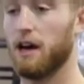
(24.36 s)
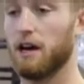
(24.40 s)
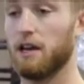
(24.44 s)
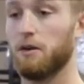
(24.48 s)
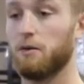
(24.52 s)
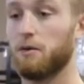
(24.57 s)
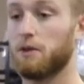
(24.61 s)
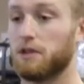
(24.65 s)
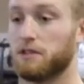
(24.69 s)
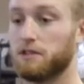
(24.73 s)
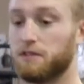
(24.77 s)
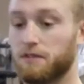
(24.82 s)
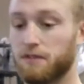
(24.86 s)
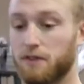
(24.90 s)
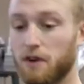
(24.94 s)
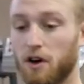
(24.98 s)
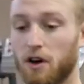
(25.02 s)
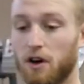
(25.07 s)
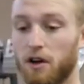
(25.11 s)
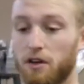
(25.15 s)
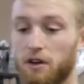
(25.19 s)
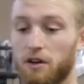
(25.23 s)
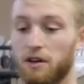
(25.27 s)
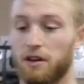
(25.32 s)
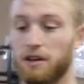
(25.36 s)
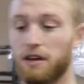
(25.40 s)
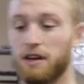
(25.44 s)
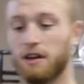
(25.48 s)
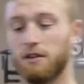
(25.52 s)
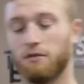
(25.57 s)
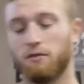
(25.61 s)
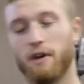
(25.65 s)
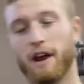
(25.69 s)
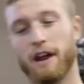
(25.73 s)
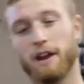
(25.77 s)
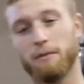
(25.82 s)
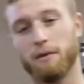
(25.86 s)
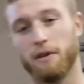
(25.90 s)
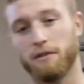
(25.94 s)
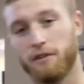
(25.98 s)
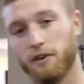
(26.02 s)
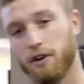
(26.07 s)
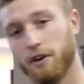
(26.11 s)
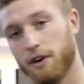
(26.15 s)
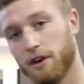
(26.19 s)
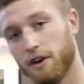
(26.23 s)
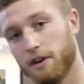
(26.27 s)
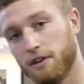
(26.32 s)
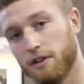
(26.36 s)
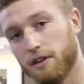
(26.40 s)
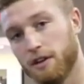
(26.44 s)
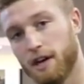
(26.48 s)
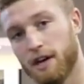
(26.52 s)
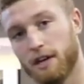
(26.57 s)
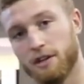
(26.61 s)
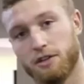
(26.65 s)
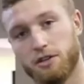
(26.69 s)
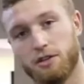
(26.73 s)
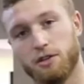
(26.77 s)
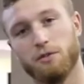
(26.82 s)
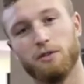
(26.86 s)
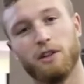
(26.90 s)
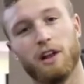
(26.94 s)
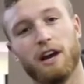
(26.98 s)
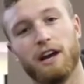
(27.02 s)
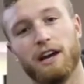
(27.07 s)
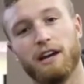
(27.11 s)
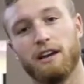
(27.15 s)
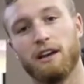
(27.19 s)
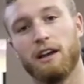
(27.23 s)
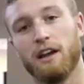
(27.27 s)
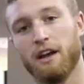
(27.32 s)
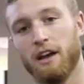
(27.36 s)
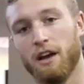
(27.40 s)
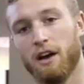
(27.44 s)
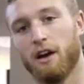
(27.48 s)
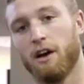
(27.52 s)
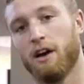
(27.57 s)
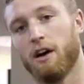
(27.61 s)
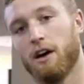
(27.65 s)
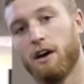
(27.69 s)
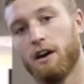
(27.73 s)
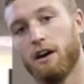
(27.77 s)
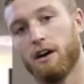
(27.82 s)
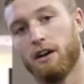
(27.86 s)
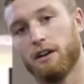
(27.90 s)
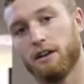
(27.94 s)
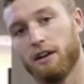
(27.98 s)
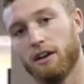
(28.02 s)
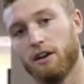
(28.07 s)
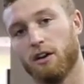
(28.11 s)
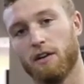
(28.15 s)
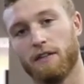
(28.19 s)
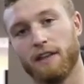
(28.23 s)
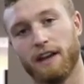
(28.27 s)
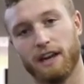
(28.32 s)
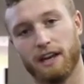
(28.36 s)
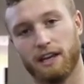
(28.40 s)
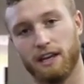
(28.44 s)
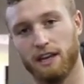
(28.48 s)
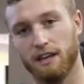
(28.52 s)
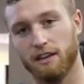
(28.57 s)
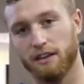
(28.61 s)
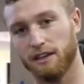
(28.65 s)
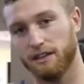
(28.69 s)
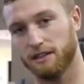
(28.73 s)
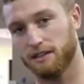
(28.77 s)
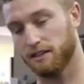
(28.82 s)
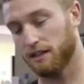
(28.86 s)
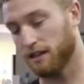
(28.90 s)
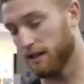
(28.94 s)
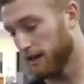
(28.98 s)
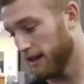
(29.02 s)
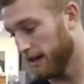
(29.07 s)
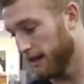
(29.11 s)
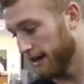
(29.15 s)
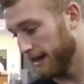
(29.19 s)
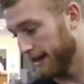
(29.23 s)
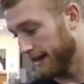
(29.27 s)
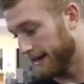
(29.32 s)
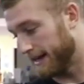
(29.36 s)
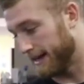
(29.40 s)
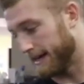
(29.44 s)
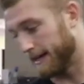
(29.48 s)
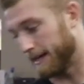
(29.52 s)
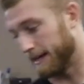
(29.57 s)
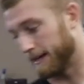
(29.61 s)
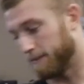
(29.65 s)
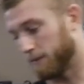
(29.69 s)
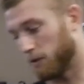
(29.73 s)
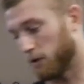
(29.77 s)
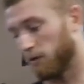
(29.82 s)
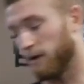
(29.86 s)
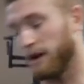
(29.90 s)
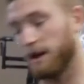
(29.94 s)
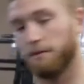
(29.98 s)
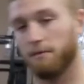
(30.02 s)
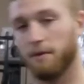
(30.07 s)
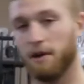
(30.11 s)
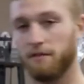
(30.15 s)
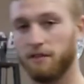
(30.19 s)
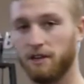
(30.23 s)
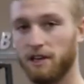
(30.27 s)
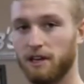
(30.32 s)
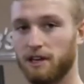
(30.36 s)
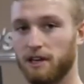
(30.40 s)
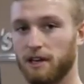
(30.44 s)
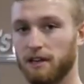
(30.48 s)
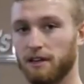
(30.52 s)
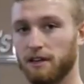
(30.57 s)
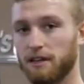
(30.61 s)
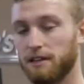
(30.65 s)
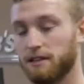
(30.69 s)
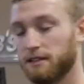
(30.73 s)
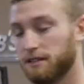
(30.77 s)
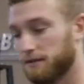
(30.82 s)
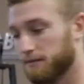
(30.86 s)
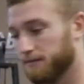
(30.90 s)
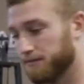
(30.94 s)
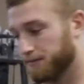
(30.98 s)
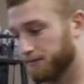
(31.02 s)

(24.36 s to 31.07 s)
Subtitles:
You want it to fall kind of right above your shoe line, kind of on that Achilles, or right above the Achilles.